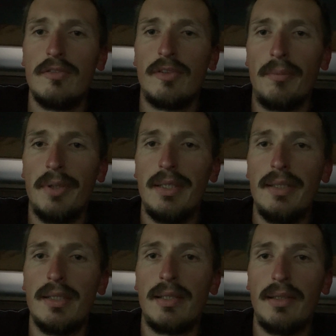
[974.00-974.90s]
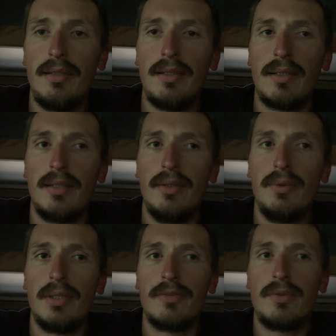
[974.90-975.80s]
For me, I
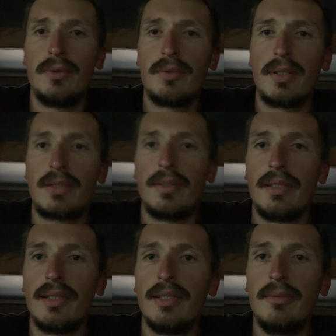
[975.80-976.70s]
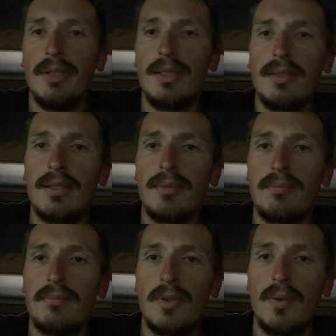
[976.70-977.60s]
do have 2 trucks right now, but I
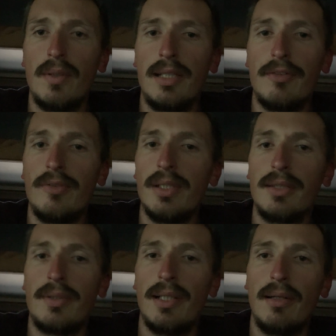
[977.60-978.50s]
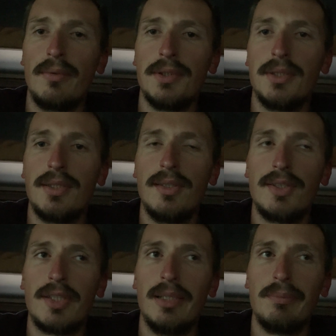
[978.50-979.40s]
only have 1 trailer which is in the
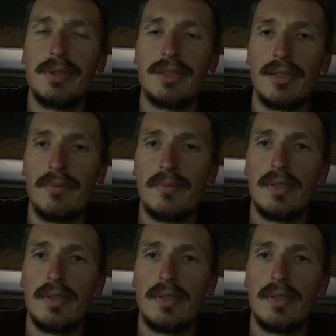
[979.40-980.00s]
shop. So